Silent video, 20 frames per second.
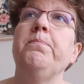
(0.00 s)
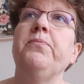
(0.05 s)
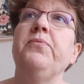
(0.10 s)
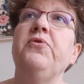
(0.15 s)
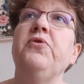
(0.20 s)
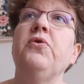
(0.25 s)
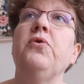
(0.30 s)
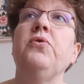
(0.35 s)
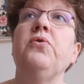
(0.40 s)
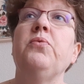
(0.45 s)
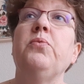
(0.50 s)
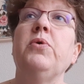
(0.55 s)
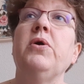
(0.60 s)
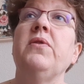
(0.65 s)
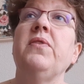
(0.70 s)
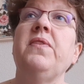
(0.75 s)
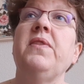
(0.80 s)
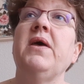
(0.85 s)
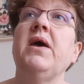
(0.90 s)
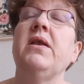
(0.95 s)
don't
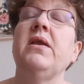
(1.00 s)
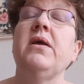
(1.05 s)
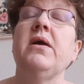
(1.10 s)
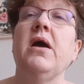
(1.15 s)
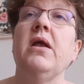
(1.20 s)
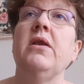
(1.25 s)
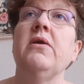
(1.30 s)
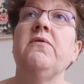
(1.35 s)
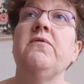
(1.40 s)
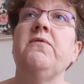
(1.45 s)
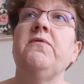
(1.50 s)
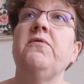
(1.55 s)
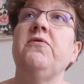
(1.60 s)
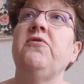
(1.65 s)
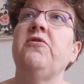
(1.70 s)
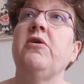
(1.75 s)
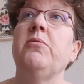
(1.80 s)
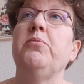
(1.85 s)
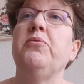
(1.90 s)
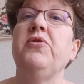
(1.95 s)
want that kind of
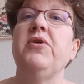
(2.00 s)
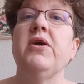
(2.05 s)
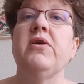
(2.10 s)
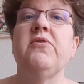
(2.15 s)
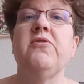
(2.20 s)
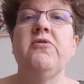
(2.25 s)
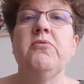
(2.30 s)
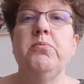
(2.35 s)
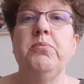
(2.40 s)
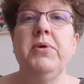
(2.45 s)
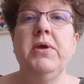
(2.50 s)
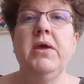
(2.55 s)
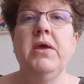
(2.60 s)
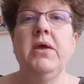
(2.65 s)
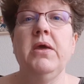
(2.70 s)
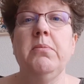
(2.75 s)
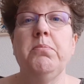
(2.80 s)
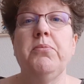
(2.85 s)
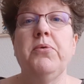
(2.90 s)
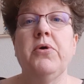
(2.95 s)
subject to be